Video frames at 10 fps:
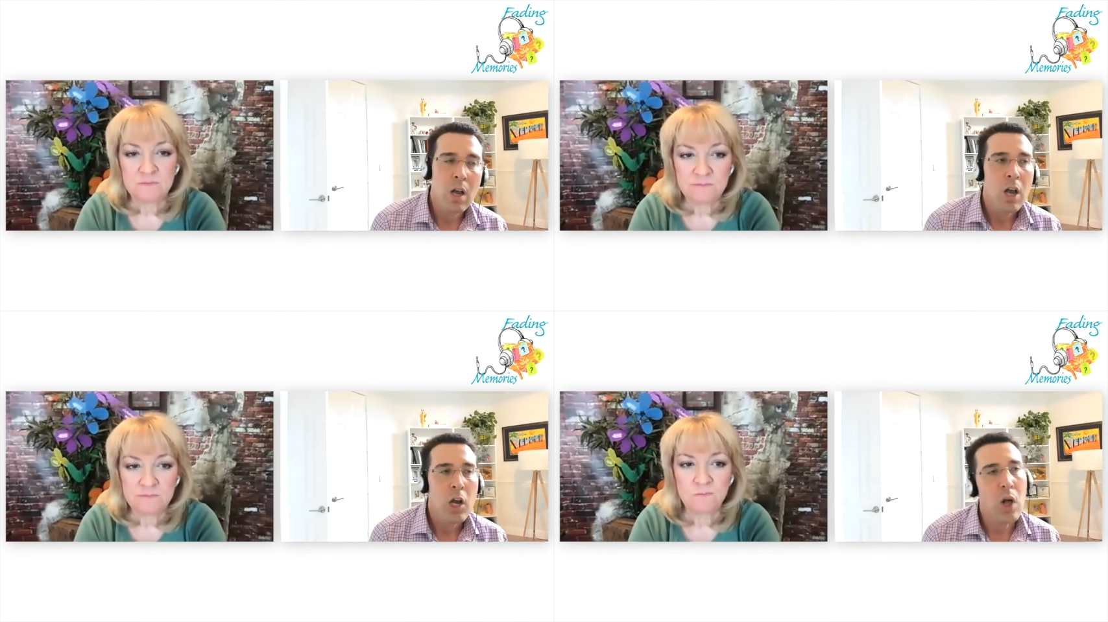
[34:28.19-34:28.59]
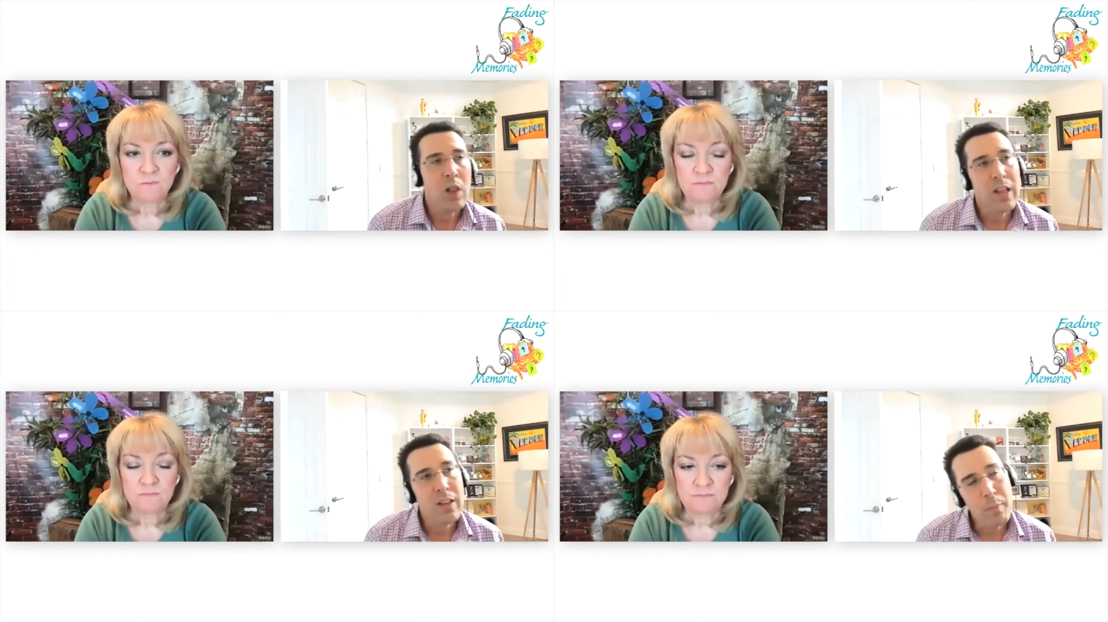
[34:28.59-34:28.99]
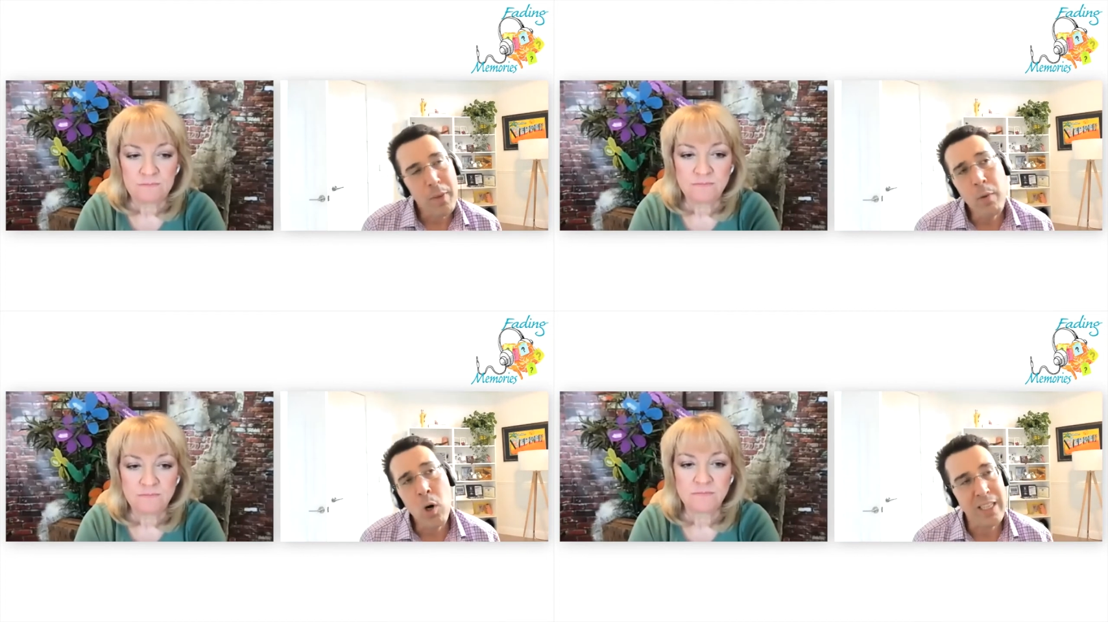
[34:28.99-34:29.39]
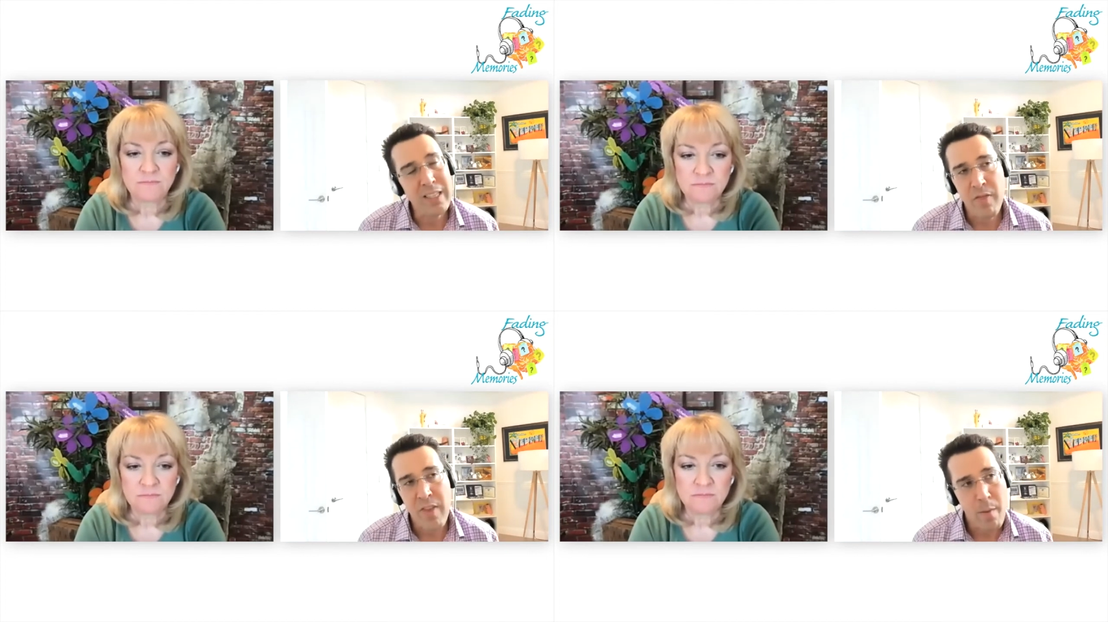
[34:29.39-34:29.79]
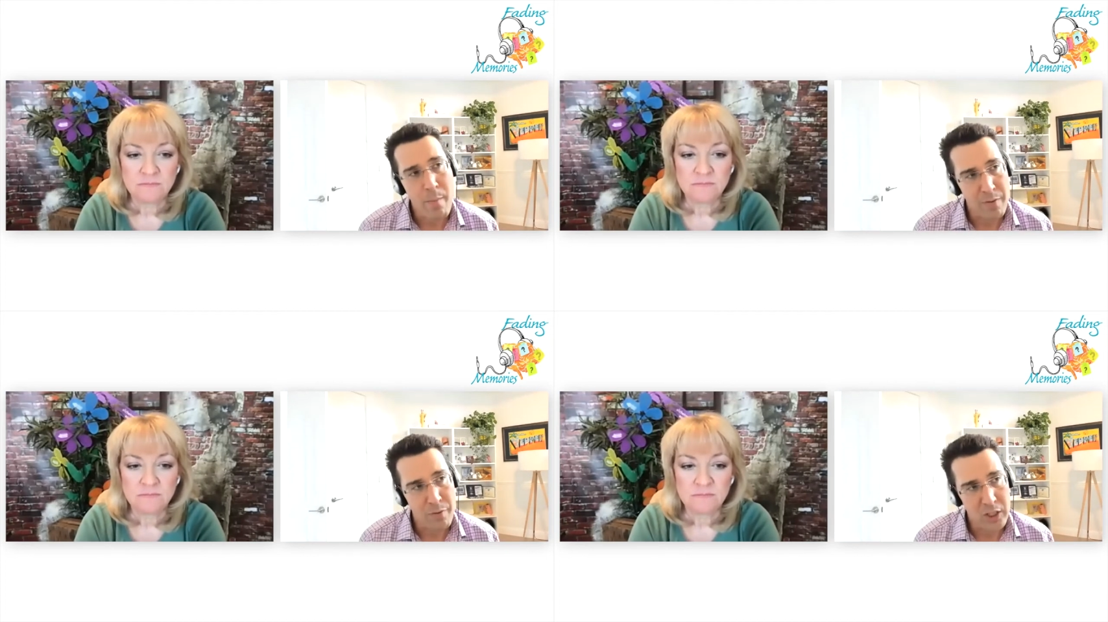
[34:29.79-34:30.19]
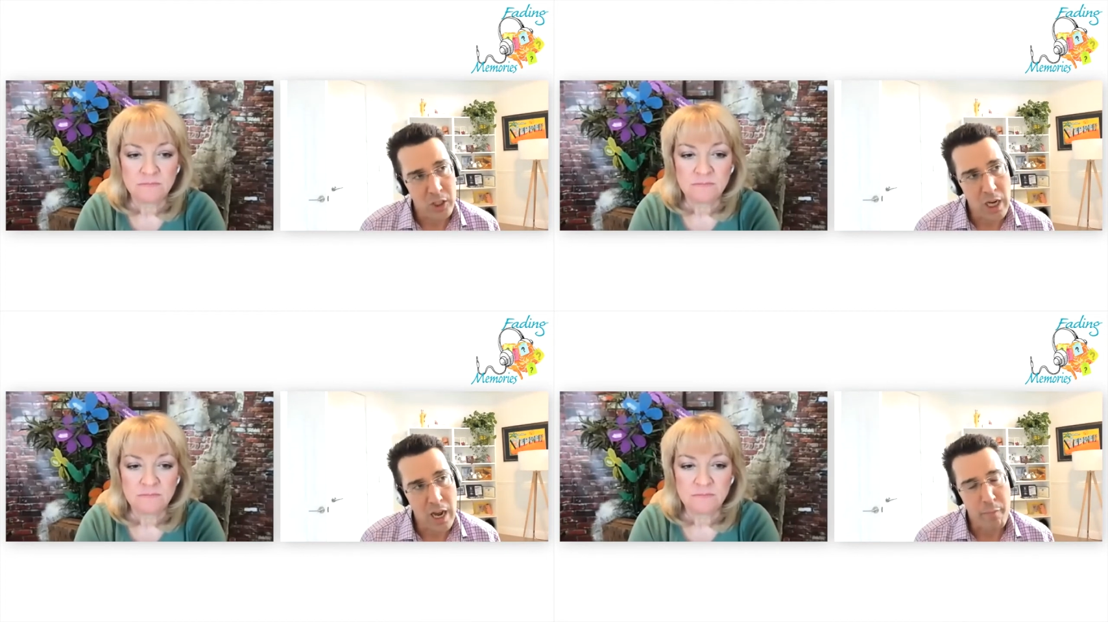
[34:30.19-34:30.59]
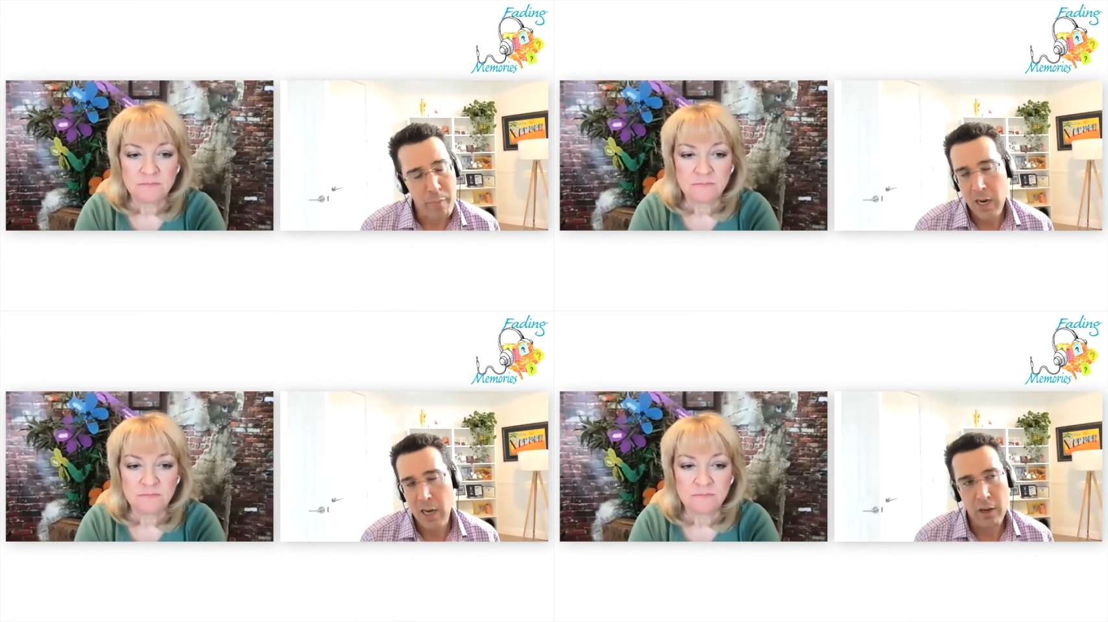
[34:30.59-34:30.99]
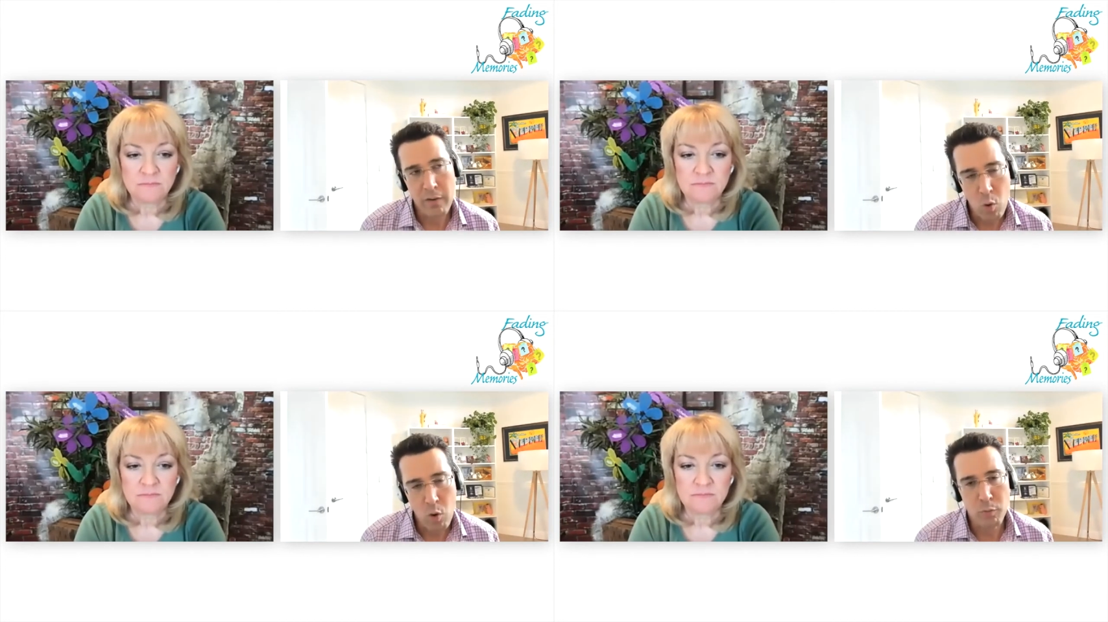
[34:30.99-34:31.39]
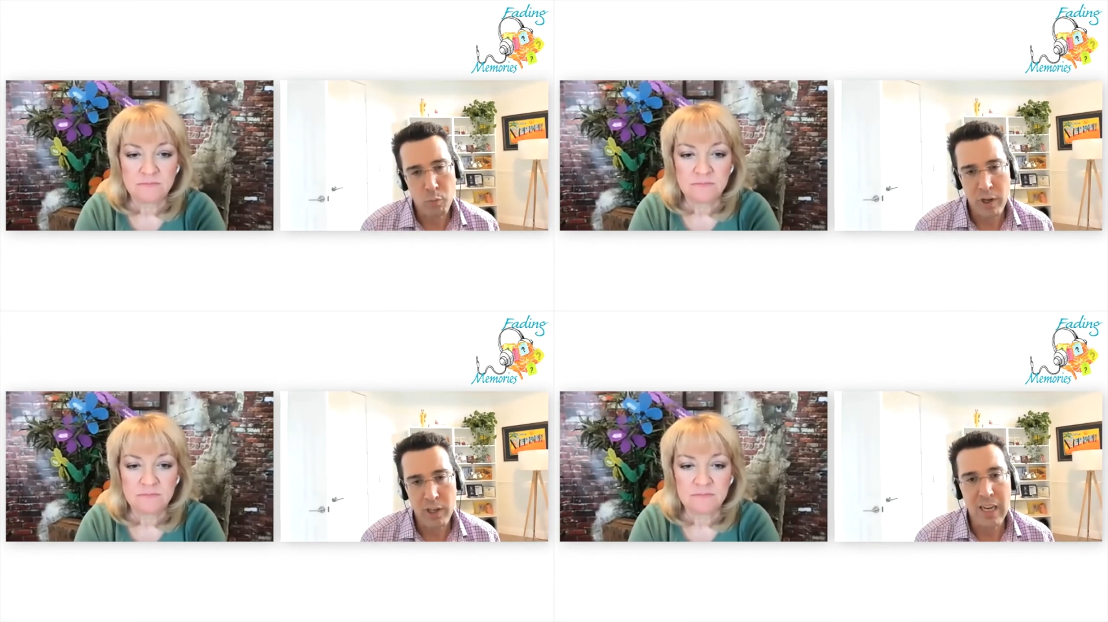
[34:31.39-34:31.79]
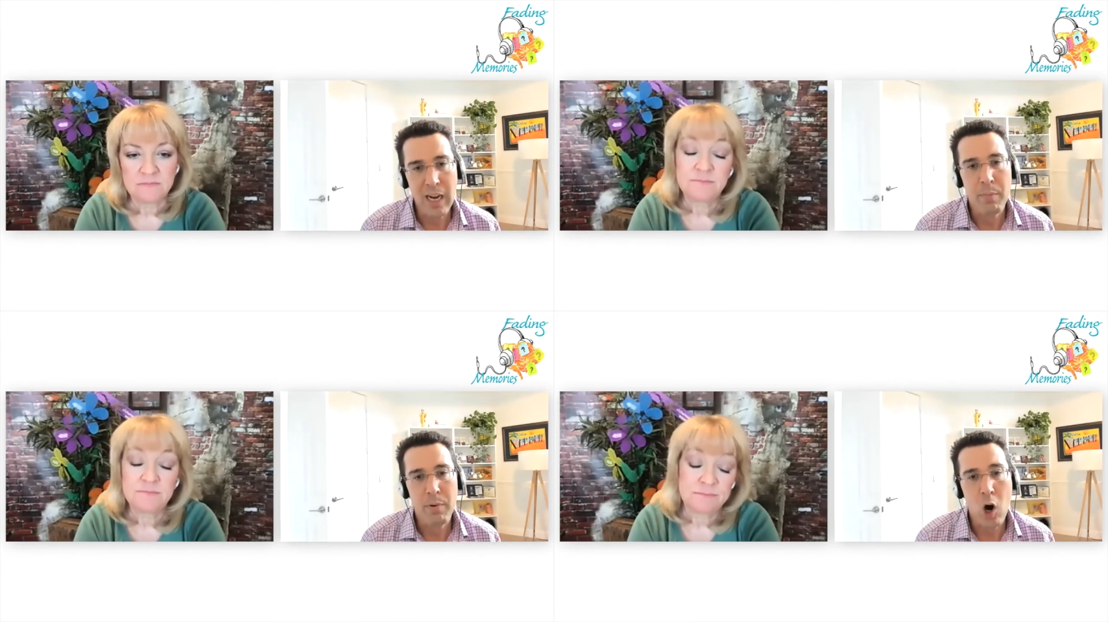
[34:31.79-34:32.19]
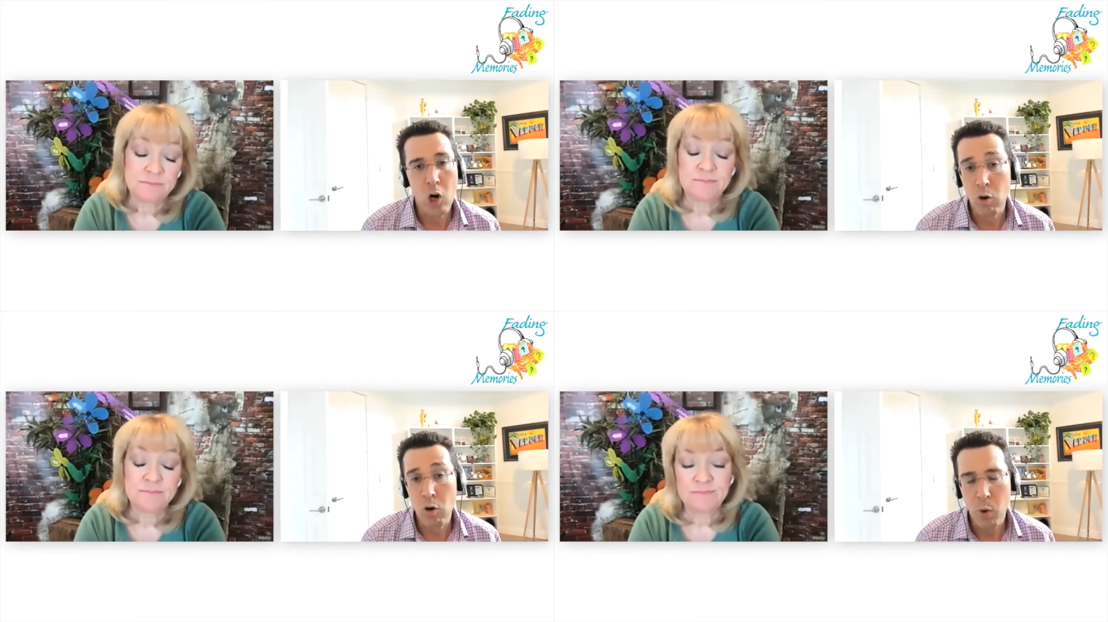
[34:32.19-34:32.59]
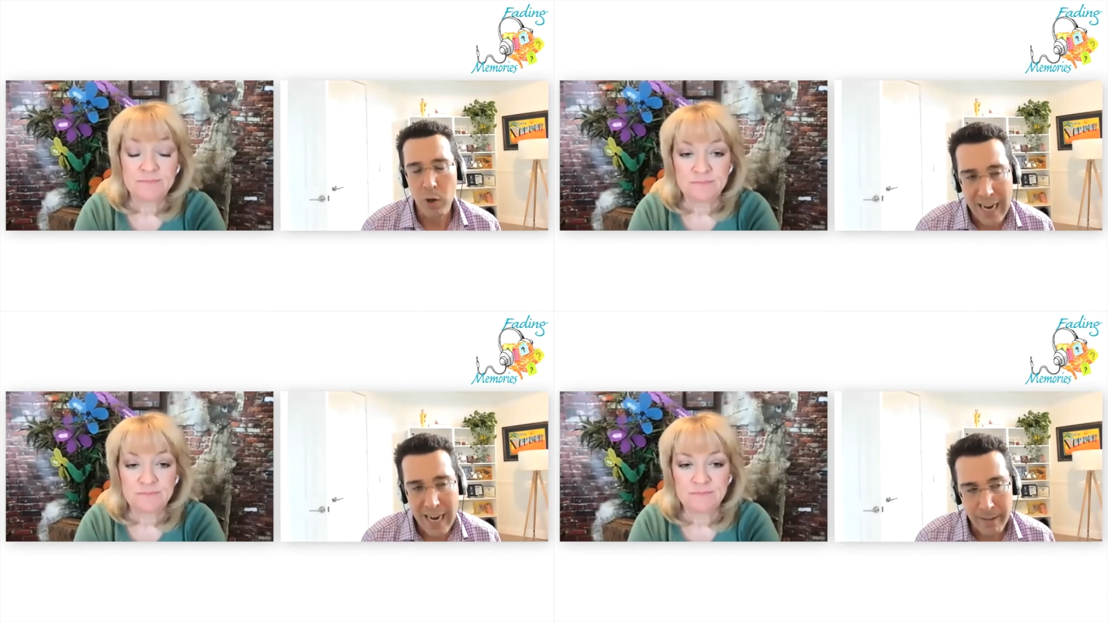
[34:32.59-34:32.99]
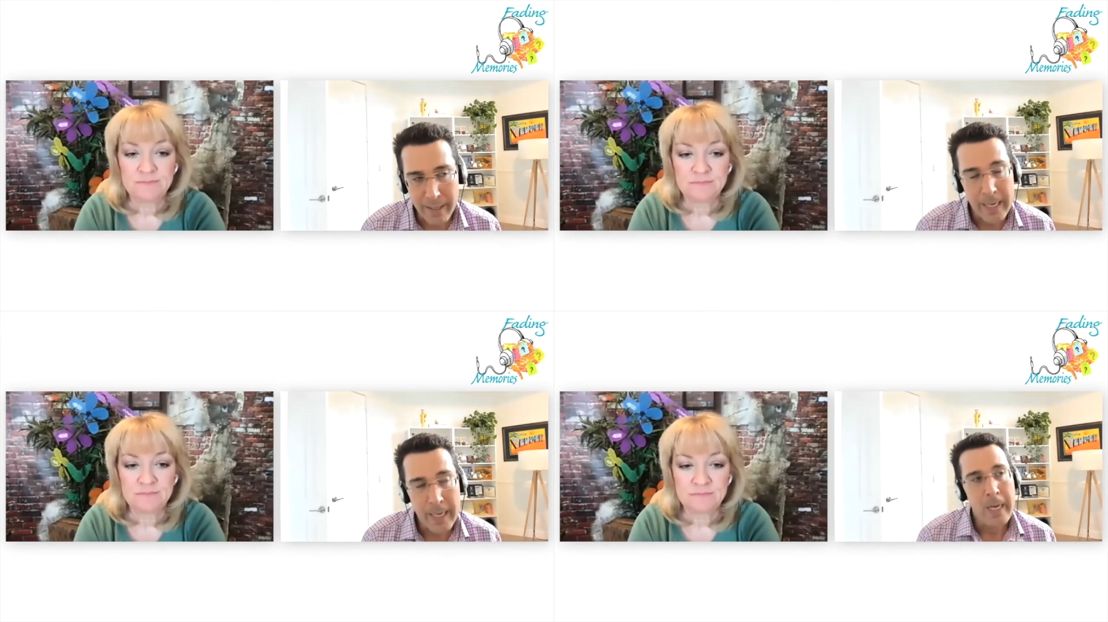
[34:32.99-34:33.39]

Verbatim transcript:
Speaker 1: you know, people don't like to think about this stuff because it, of course, brings up our own mortality.